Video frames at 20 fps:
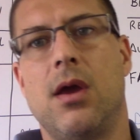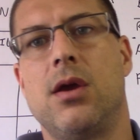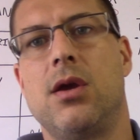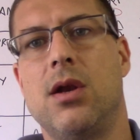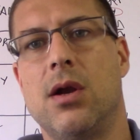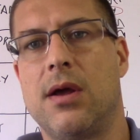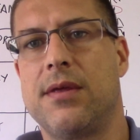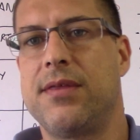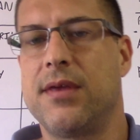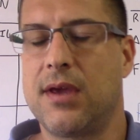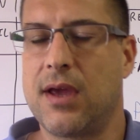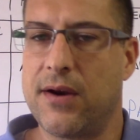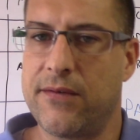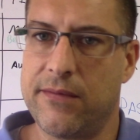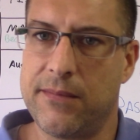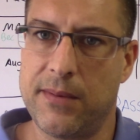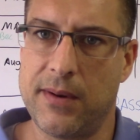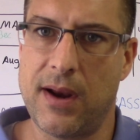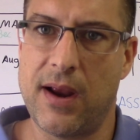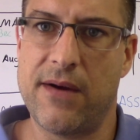you know, I think
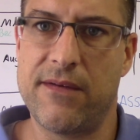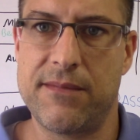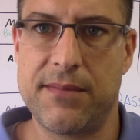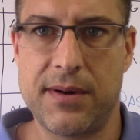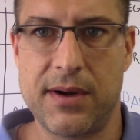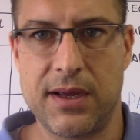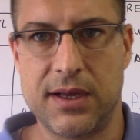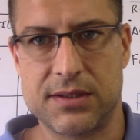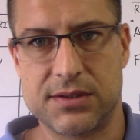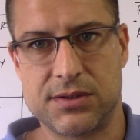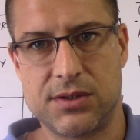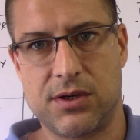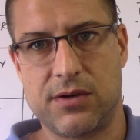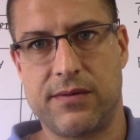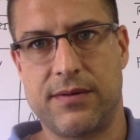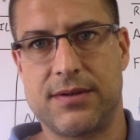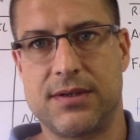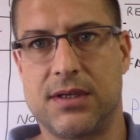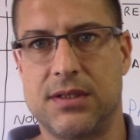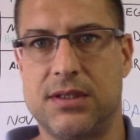everybody everybody gets
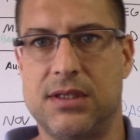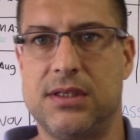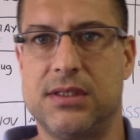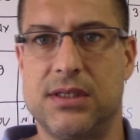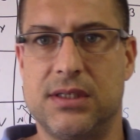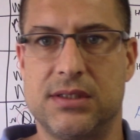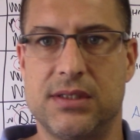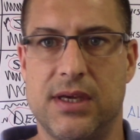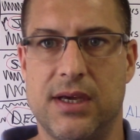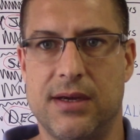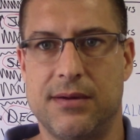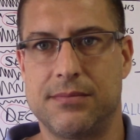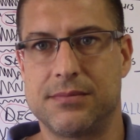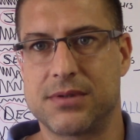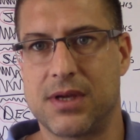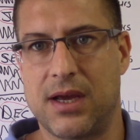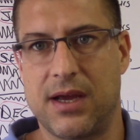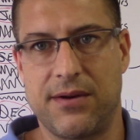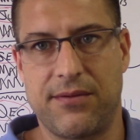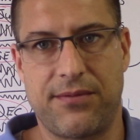nervous on these
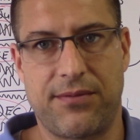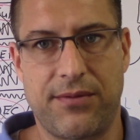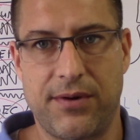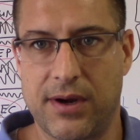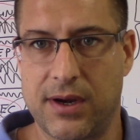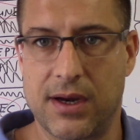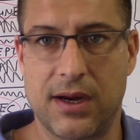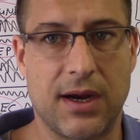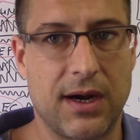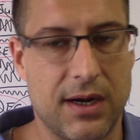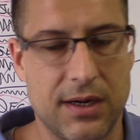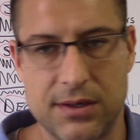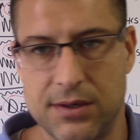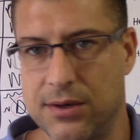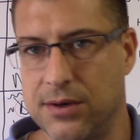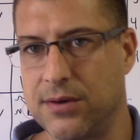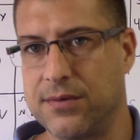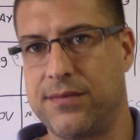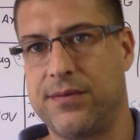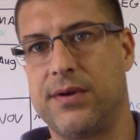exams. I freaking got
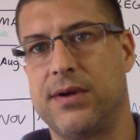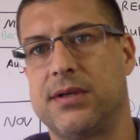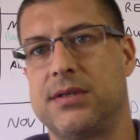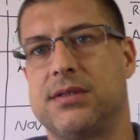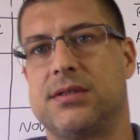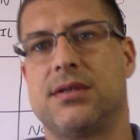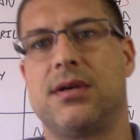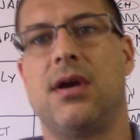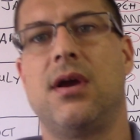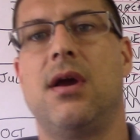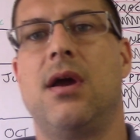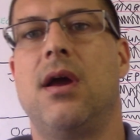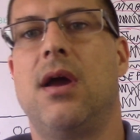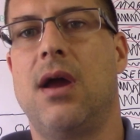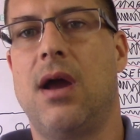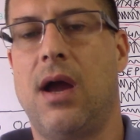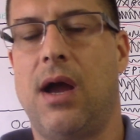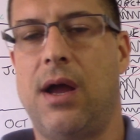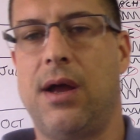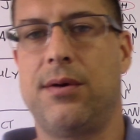nervous.
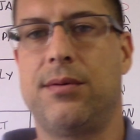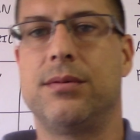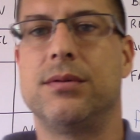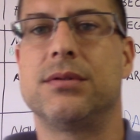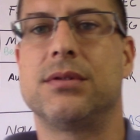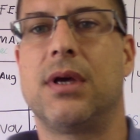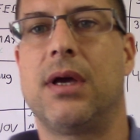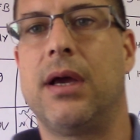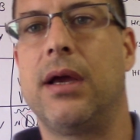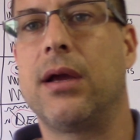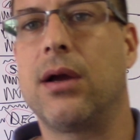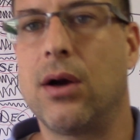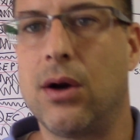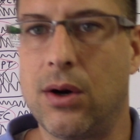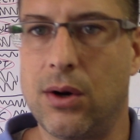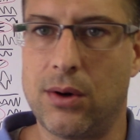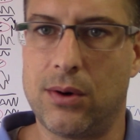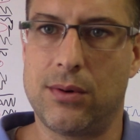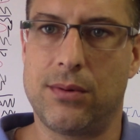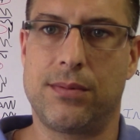I was like,
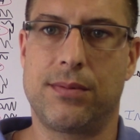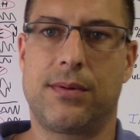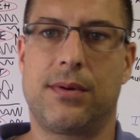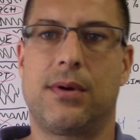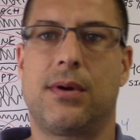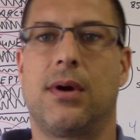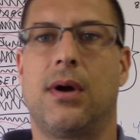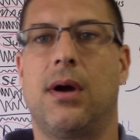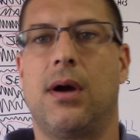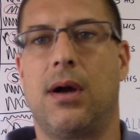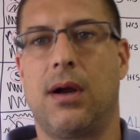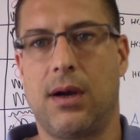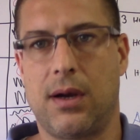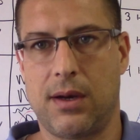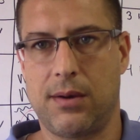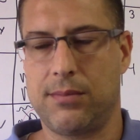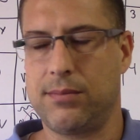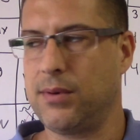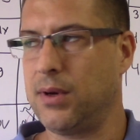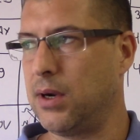oh
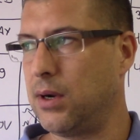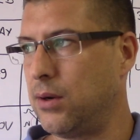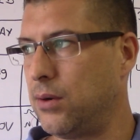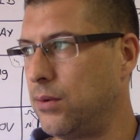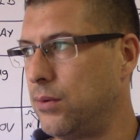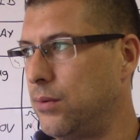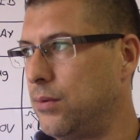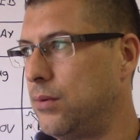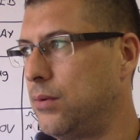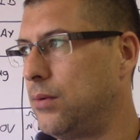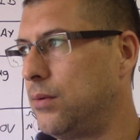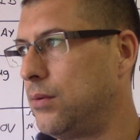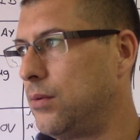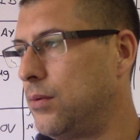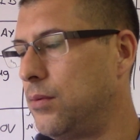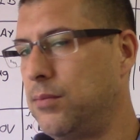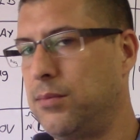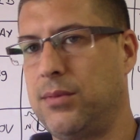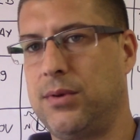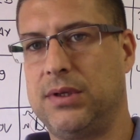god, you know,
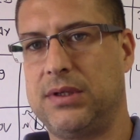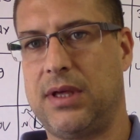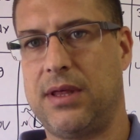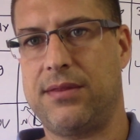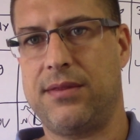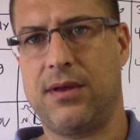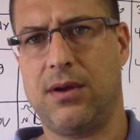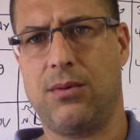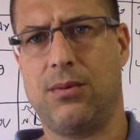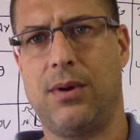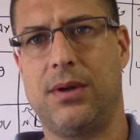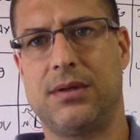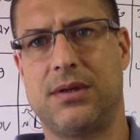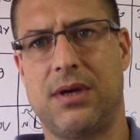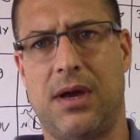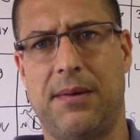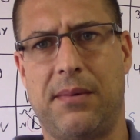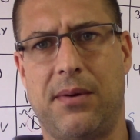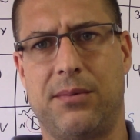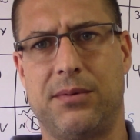almost, I think one
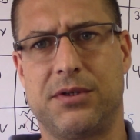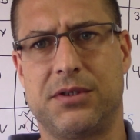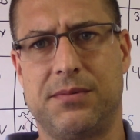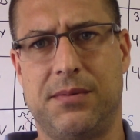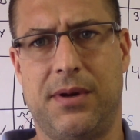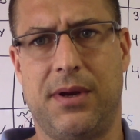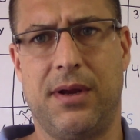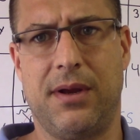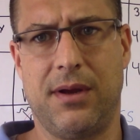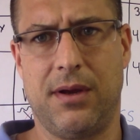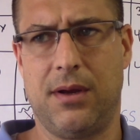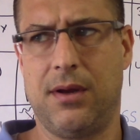time I wish my